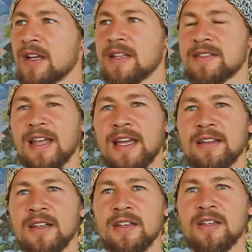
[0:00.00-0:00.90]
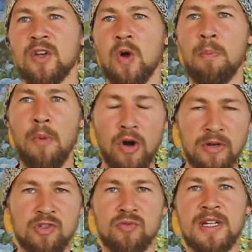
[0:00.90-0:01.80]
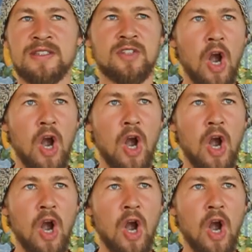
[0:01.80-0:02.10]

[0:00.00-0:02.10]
It's like, you know, more retreats,